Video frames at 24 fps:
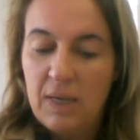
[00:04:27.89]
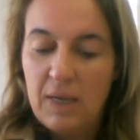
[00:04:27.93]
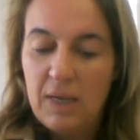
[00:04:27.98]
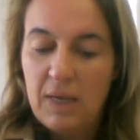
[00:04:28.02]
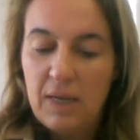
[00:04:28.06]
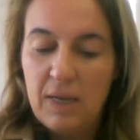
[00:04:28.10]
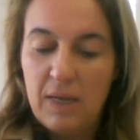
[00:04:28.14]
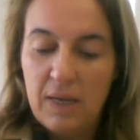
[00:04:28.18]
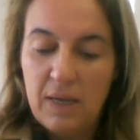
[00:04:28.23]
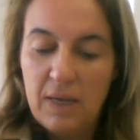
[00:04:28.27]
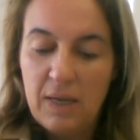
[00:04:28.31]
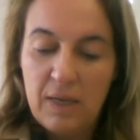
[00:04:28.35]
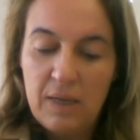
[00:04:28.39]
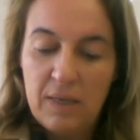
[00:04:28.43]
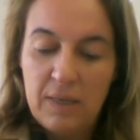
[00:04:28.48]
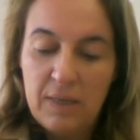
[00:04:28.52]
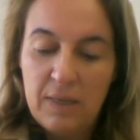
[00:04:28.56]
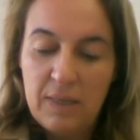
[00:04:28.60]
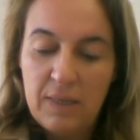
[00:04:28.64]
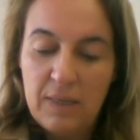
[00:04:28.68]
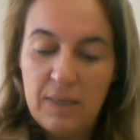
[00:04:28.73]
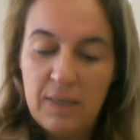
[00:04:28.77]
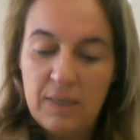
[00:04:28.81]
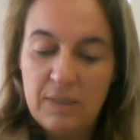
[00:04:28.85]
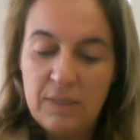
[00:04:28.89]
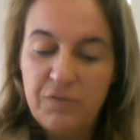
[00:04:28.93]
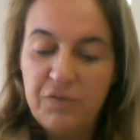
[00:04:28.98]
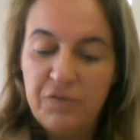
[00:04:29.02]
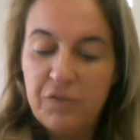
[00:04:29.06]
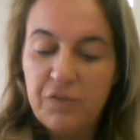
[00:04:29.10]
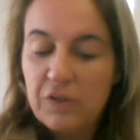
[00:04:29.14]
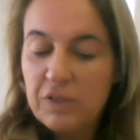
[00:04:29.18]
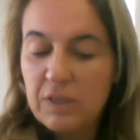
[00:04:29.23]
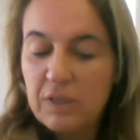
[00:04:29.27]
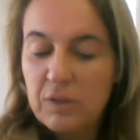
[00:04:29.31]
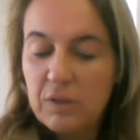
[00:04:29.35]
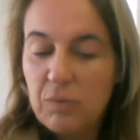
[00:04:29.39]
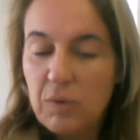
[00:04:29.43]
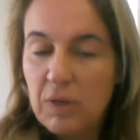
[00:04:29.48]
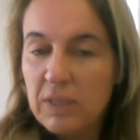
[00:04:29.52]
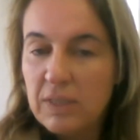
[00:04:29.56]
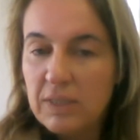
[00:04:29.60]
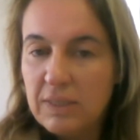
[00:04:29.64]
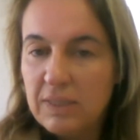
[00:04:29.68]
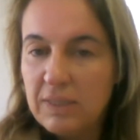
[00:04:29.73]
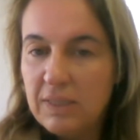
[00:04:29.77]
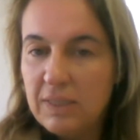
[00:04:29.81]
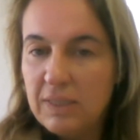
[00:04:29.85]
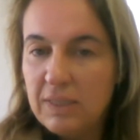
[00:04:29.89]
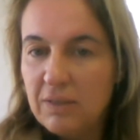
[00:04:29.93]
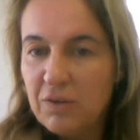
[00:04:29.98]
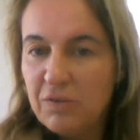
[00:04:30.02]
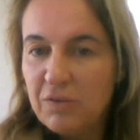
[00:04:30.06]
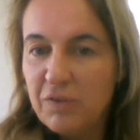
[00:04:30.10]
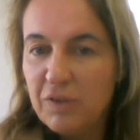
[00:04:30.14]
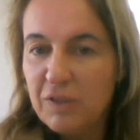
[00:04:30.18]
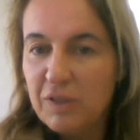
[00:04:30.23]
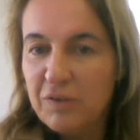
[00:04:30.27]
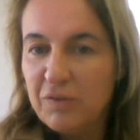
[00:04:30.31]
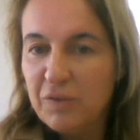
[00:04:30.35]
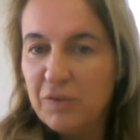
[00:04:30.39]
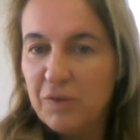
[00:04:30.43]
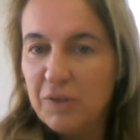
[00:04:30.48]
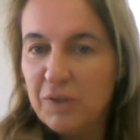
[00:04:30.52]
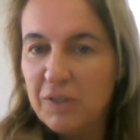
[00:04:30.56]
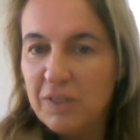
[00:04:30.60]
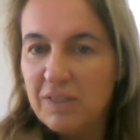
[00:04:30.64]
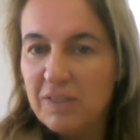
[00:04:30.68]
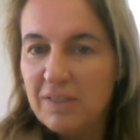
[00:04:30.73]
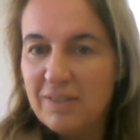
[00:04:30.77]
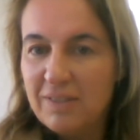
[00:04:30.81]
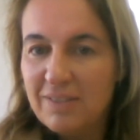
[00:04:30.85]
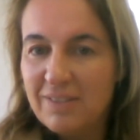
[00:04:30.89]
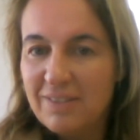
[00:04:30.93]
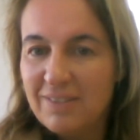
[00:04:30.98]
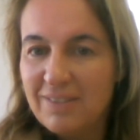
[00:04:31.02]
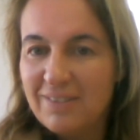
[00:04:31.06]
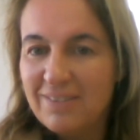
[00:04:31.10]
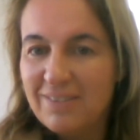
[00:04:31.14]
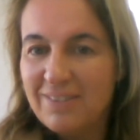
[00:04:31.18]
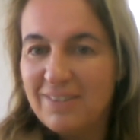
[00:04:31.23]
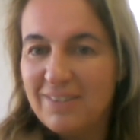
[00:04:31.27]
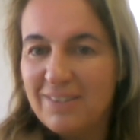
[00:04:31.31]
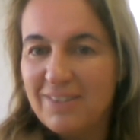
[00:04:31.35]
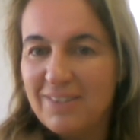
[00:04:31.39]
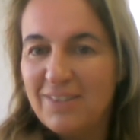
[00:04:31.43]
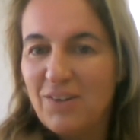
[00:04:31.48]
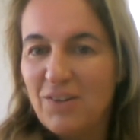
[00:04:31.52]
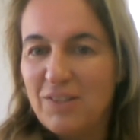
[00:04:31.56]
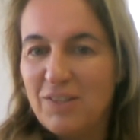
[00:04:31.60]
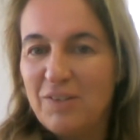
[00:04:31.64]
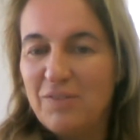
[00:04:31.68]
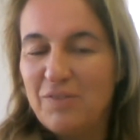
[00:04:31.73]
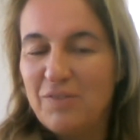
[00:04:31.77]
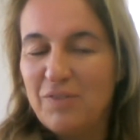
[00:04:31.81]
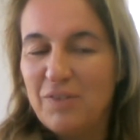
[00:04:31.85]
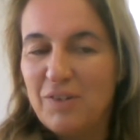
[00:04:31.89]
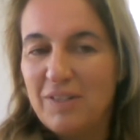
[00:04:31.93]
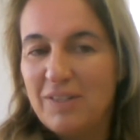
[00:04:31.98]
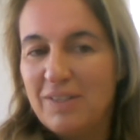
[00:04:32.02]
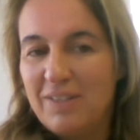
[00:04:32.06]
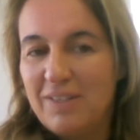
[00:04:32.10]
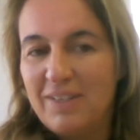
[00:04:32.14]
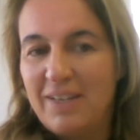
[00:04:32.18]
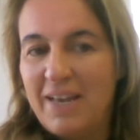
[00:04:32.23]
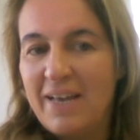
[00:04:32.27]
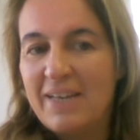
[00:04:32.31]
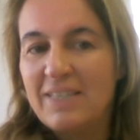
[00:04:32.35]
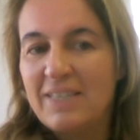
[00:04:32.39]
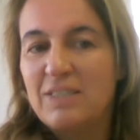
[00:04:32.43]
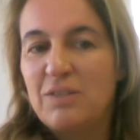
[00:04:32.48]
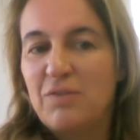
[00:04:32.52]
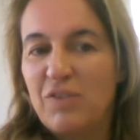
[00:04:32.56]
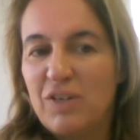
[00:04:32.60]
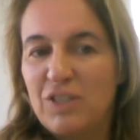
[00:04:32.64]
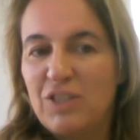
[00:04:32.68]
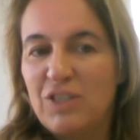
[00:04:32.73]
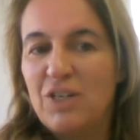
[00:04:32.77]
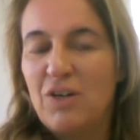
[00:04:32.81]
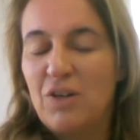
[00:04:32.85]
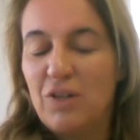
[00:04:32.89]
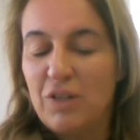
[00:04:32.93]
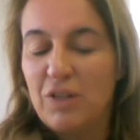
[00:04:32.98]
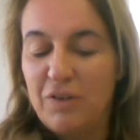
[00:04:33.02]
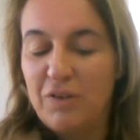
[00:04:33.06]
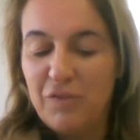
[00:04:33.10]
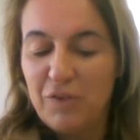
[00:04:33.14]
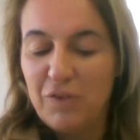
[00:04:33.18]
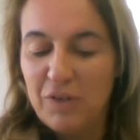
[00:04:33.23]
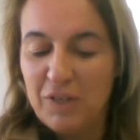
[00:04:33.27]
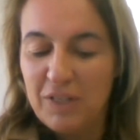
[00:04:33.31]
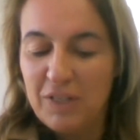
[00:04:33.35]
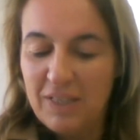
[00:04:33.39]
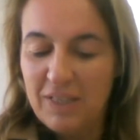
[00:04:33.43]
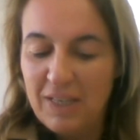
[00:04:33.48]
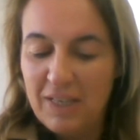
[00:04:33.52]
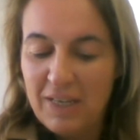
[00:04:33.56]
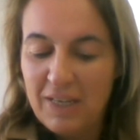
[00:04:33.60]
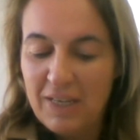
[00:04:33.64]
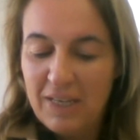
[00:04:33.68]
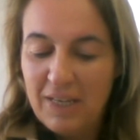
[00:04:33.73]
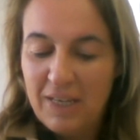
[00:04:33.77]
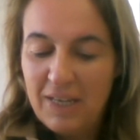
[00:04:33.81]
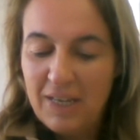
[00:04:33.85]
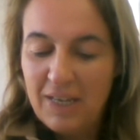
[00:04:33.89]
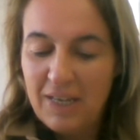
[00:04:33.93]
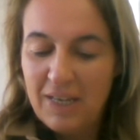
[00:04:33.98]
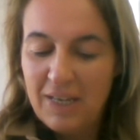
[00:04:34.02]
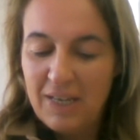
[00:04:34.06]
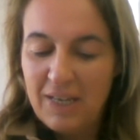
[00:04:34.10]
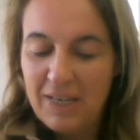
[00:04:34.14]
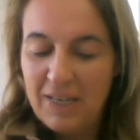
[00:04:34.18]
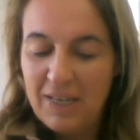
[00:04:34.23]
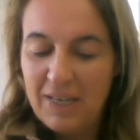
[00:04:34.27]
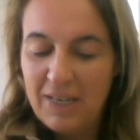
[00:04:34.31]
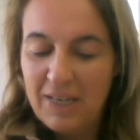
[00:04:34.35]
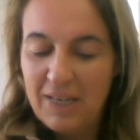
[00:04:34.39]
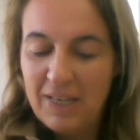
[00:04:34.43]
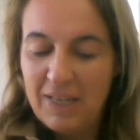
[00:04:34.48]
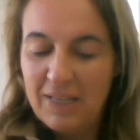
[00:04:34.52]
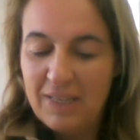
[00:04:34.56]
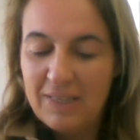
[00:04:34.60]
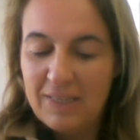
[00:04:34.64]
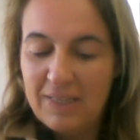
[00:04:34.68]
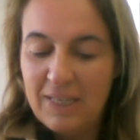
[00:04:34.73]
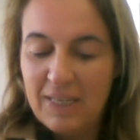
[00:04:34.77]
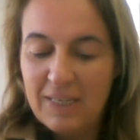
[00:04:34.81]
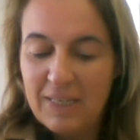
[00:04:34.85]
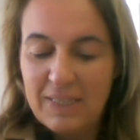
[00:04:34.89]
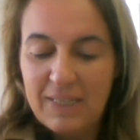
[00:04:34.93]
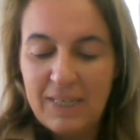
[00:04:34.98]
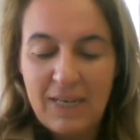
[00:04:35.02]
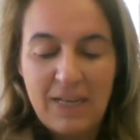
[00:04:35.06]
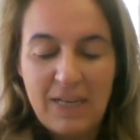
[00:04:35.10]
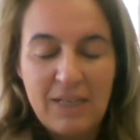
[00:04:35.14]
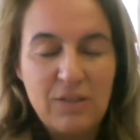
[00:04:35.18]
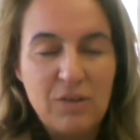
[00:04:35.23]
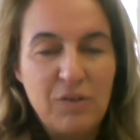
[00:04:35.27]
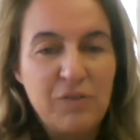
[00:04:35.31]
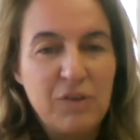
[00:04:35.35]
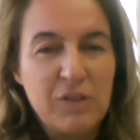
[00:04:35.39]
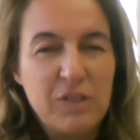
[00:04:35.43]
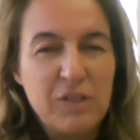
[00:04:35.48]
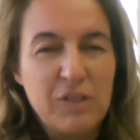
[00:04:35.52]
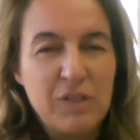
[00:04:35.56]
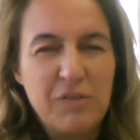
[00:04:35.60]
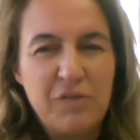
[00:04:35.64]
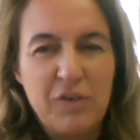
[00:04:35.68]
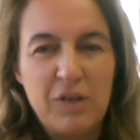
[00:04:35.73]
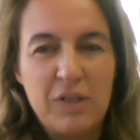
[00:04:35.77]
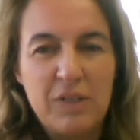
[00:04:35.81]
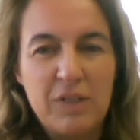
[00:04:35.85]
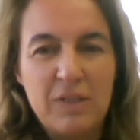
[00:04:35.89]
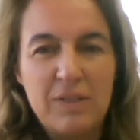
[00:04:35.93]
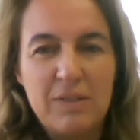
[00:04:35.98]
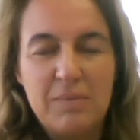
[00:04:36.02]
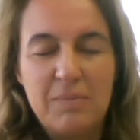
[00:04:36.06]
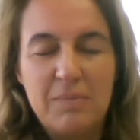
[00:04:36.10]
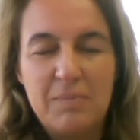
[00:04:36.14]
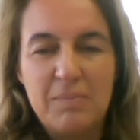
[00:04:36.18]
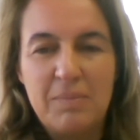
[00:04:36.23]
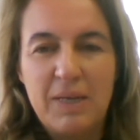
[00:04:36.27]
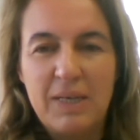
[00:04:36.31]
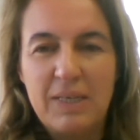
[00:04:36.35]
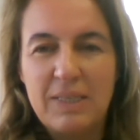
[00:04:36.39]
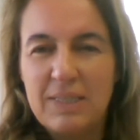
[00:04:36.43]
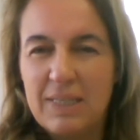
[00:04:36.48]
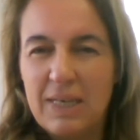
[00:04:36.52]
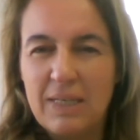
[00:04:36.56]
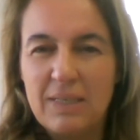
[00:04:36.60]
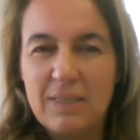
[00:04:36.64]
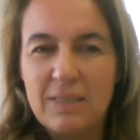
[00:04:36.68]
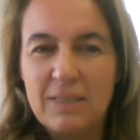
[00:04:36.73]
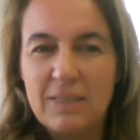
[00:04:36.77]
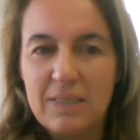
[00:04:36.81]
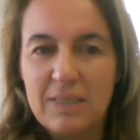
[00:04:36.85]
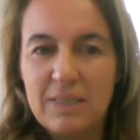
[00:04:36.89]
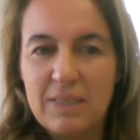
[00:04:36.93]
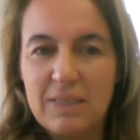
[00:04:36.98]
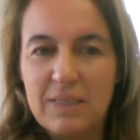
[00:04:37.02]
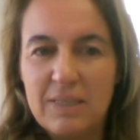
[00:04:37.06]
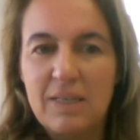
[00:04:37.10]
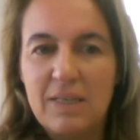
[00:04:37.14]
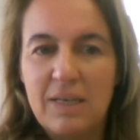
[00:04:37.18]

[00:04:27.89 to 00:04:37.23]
And for the quality of olive oil and olive oil, extra virgin olive oil, that kind of olive oil makes sense.